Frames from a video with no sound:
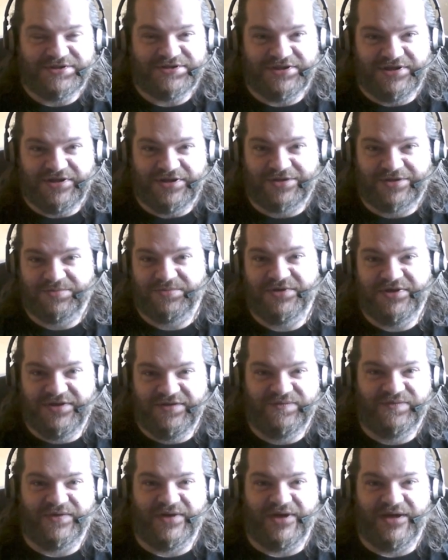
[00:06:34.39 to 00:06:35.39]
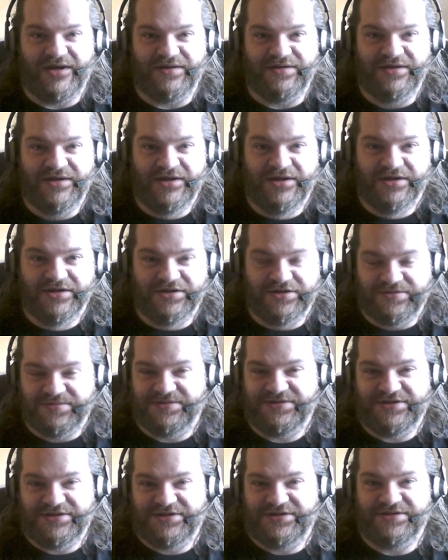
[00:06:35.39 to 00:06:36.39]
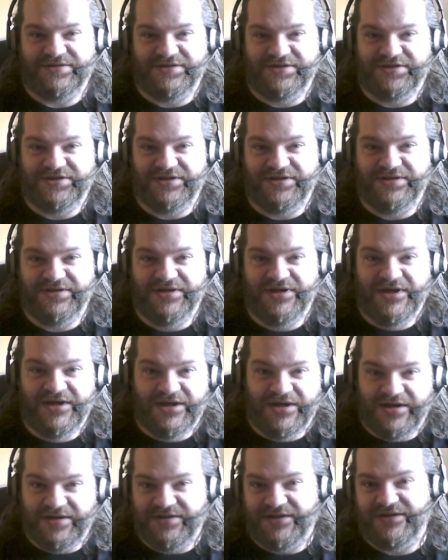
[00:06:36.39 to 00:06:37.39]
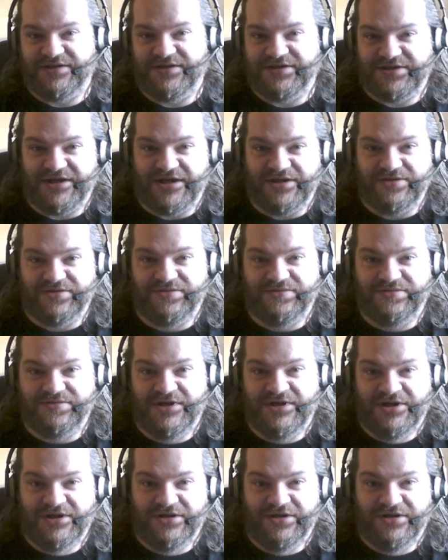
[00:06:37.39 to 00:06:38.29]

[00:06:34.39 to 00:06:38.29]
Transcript: Three fan criticising another channel